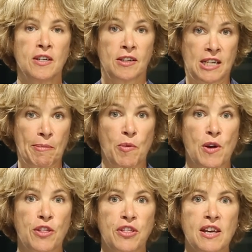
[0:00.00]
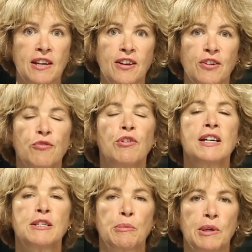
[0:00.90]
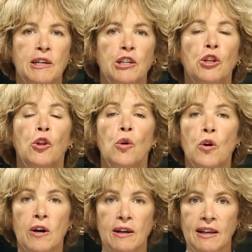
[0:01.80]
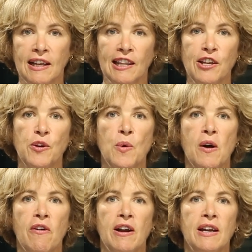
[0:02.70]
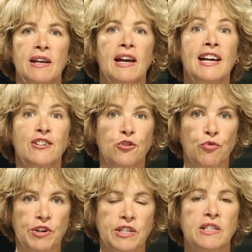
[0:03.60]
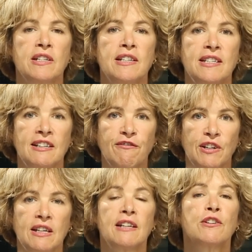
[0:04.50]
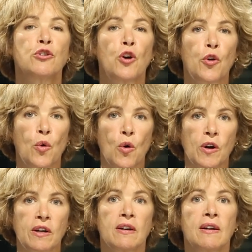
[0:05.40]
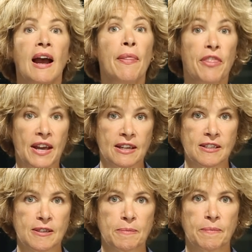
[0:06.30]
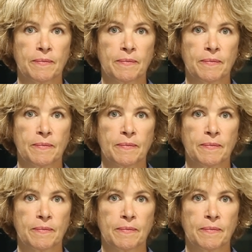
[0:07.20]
To tell me what you think, write to me, Laura, L-A-U-R-A, at grittv.org. And thanks.